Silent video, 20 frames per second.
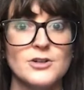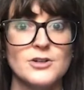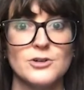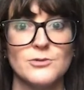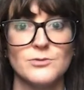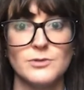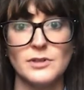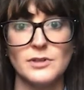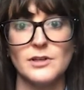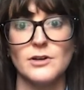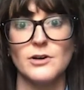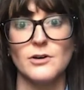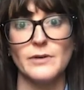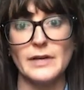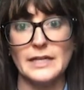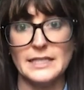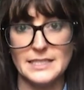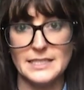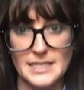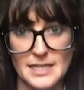really
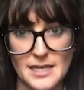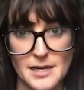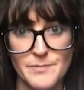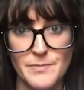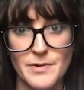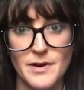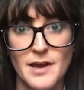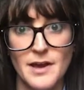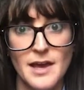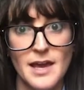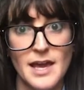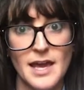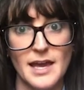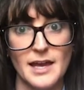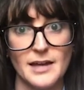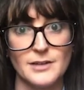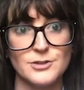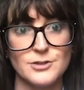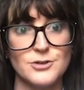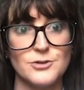going deep
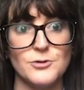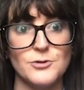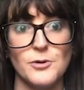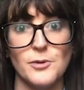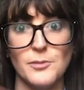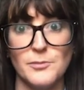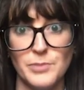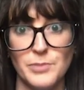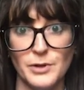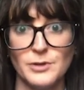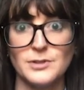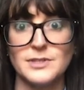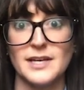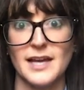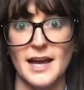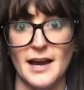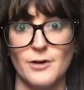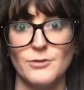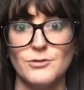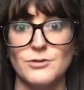and to building
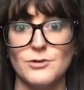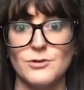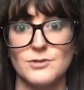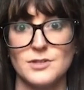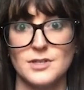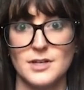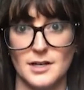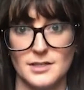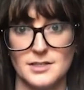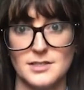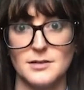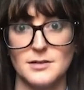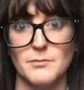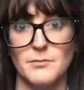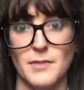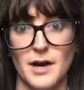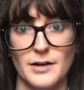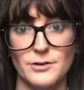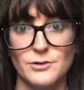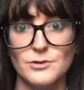out those custom
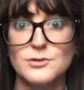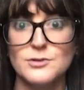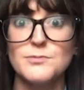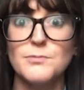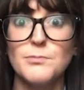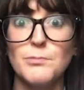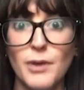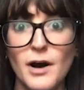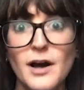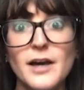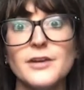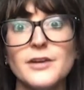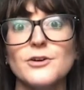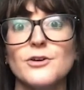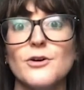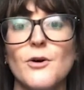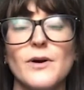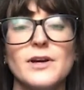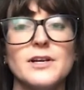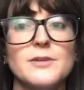models, but you're
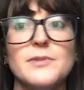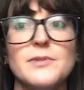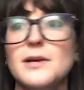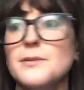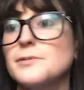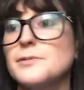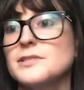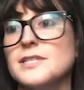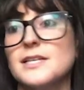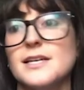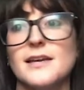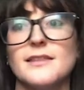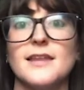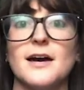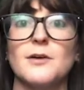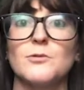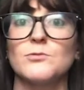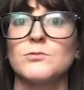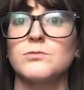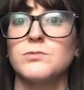going to be able to get
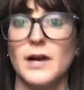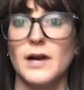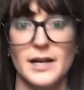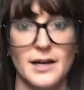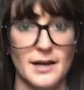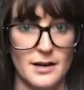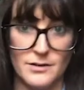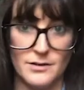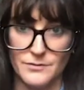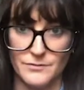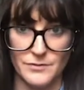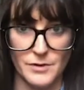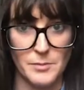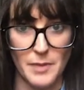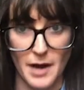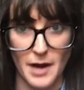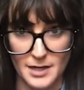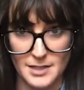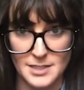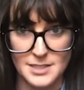that right out of the
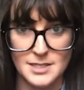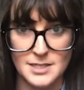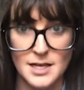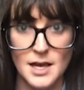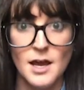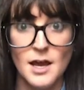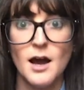box.